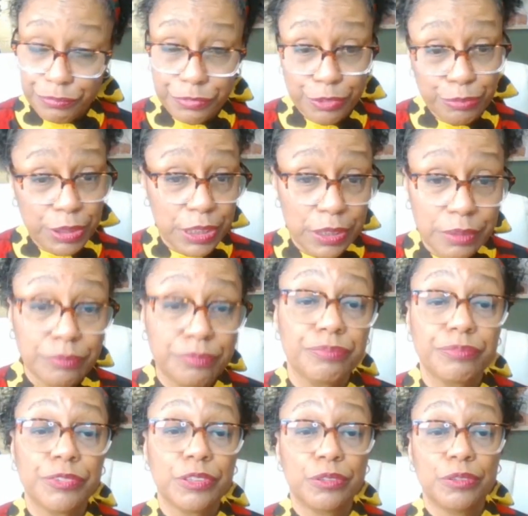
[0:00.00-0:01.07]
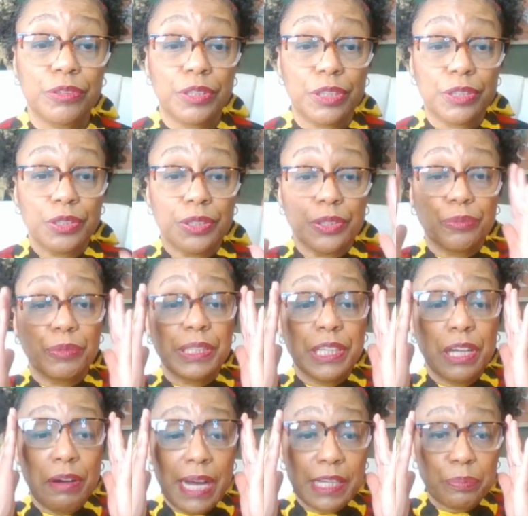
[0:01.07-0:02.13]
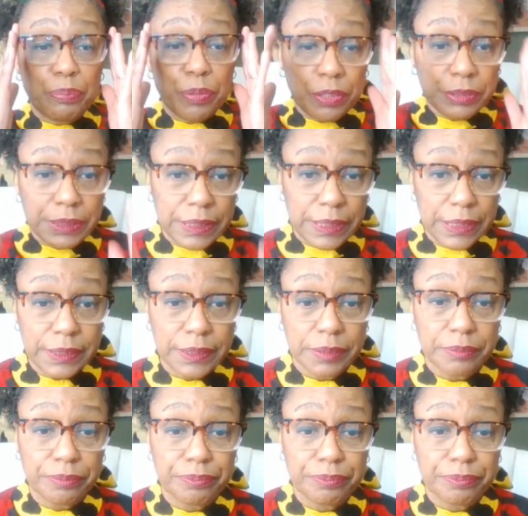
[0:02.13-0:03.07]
Well, we know how to protest.